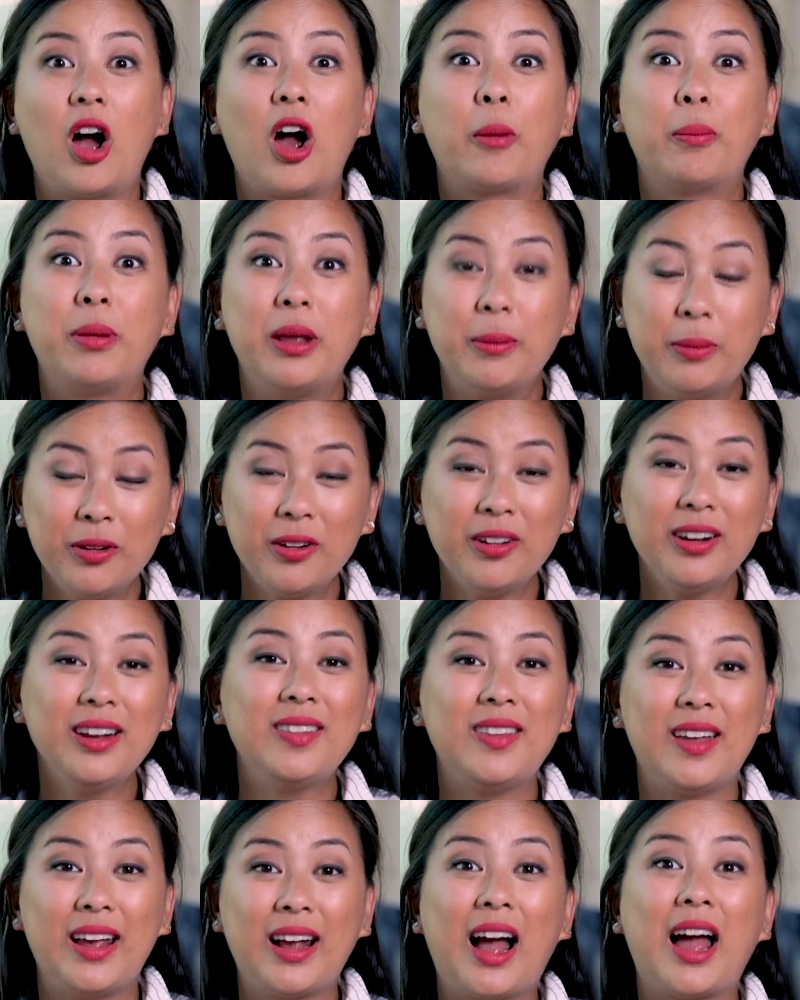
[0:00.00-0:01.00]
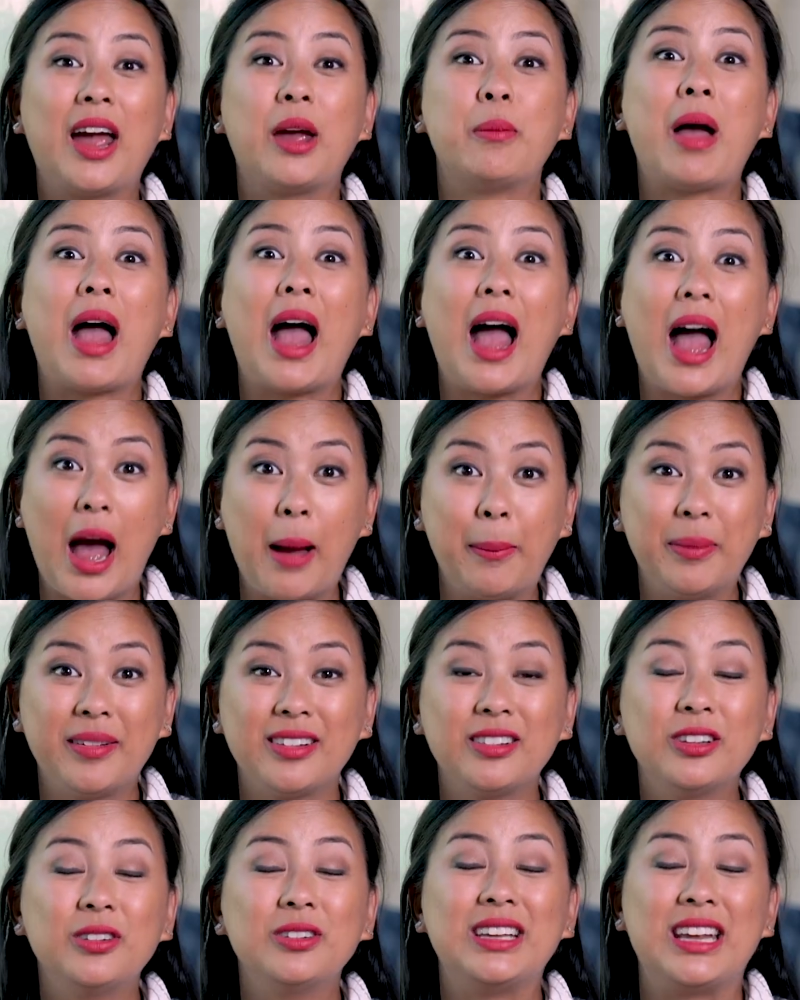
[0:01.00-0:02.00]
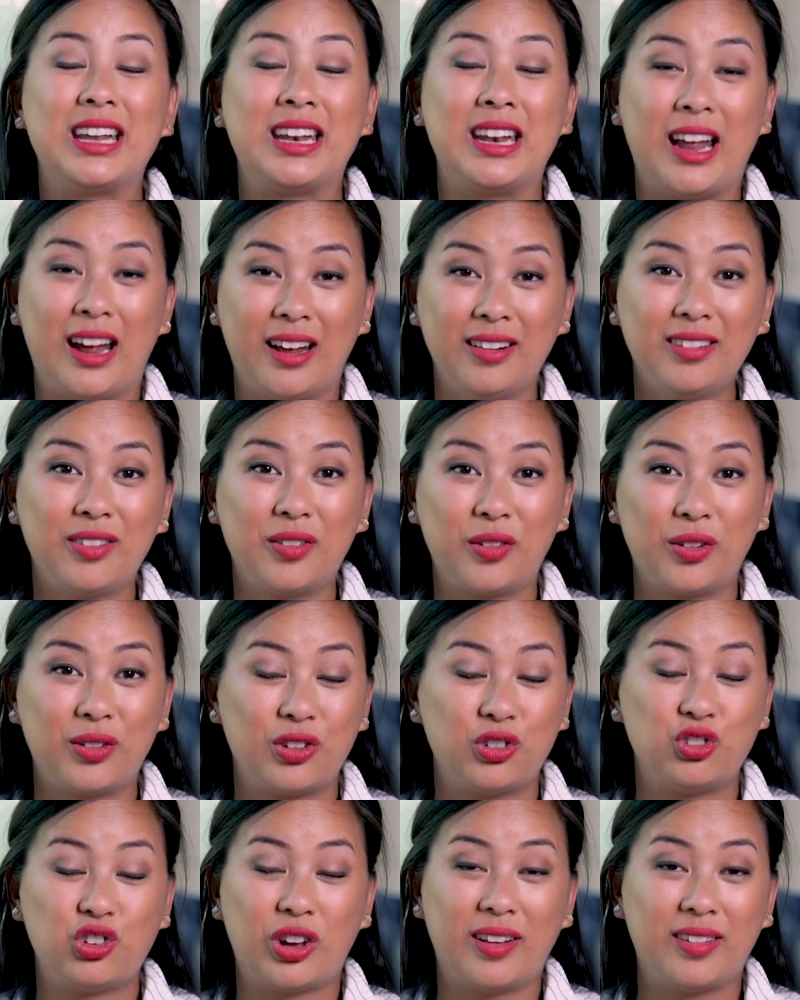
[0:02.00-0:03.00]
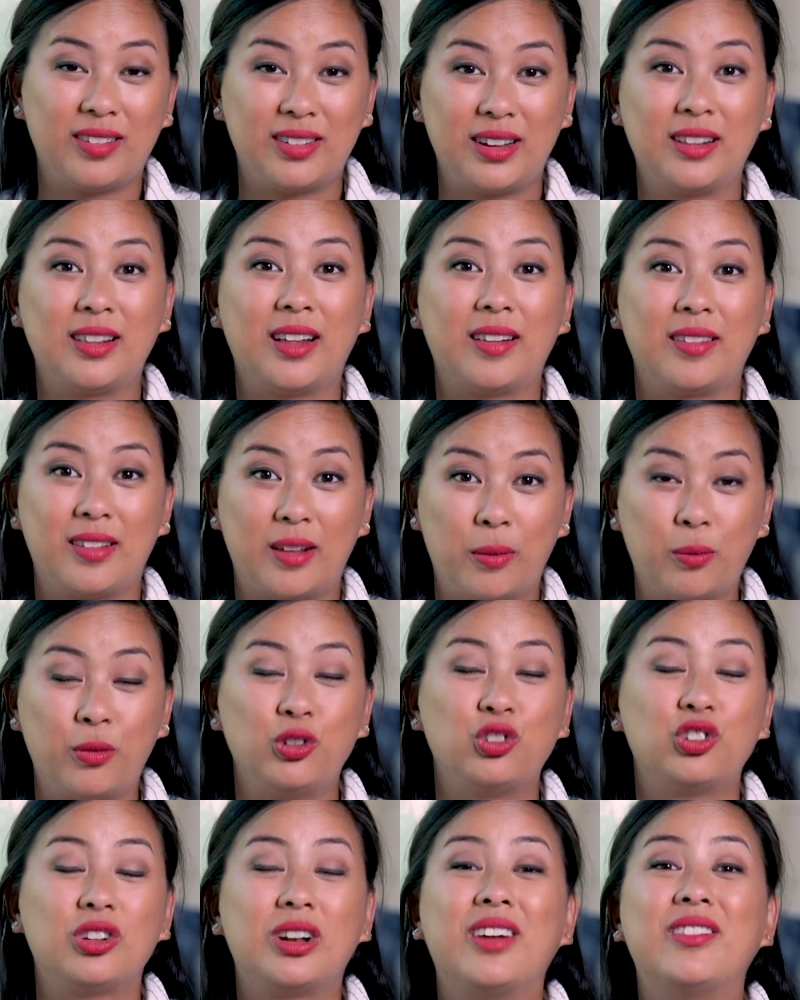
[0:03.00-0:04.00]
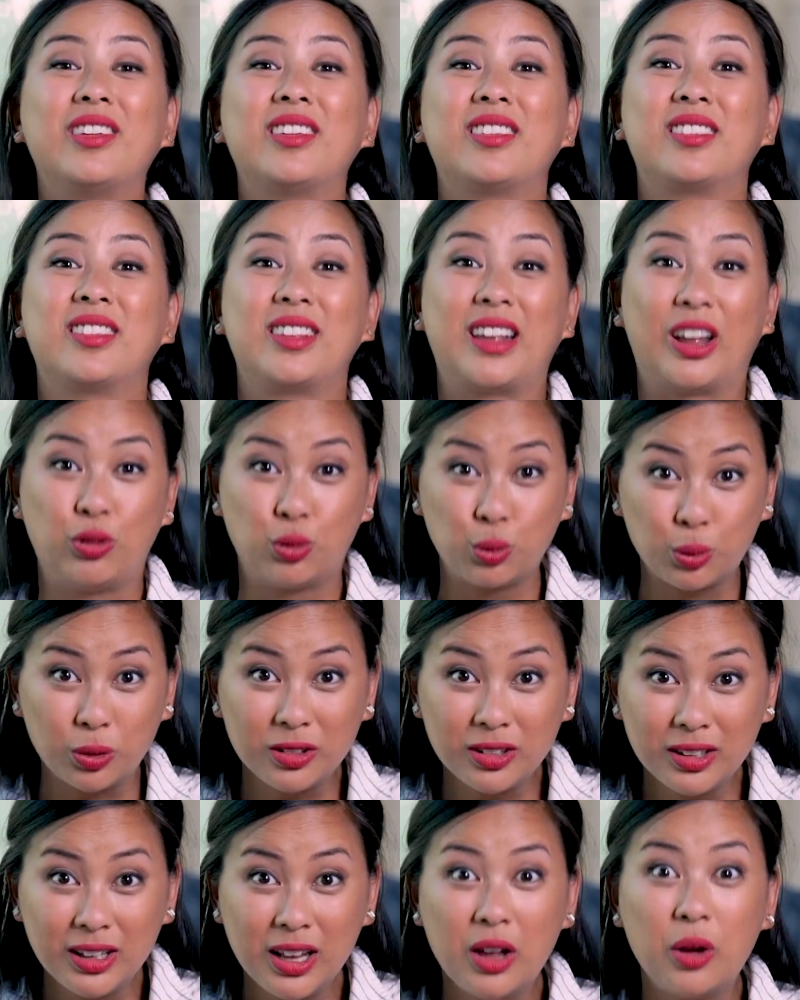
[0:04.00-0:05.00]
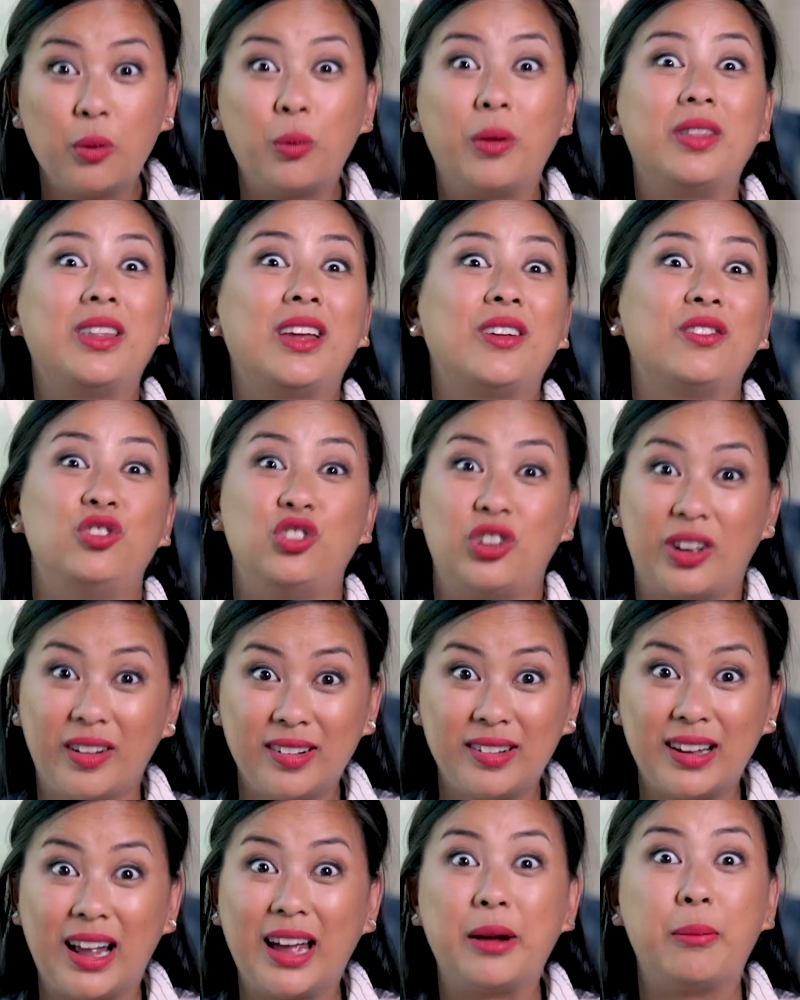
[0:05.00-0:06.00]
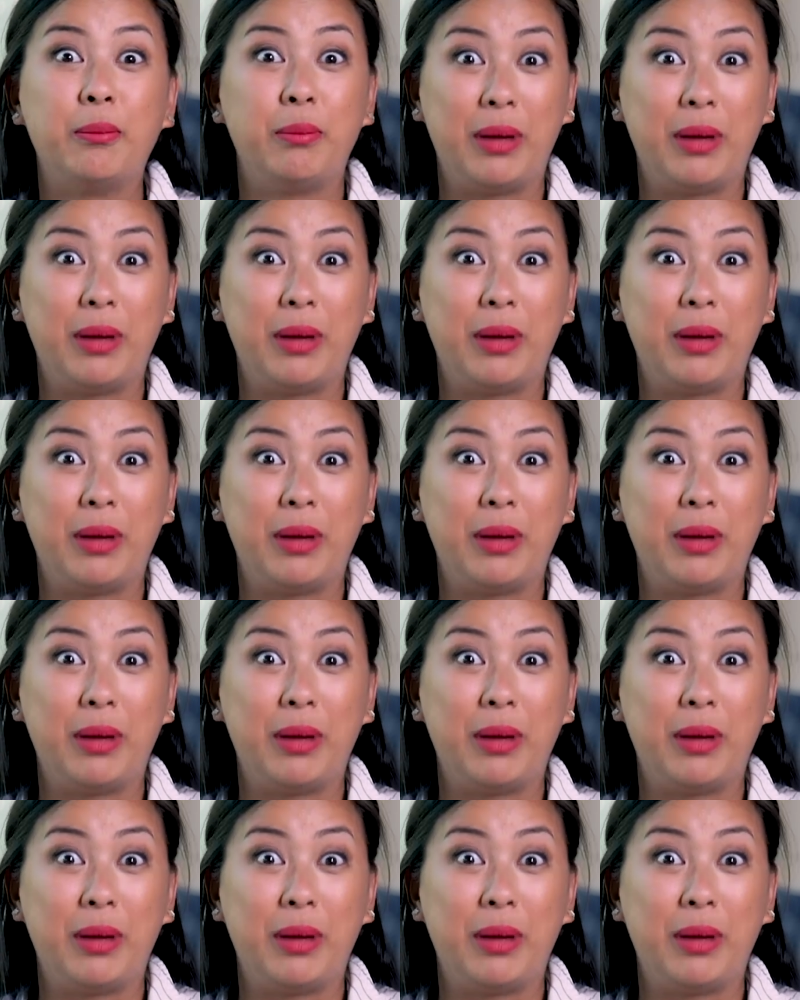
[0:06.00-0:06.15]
Are people gonna think I'm absolutely nuts for suggesting that someone should have a schedule when they've just had a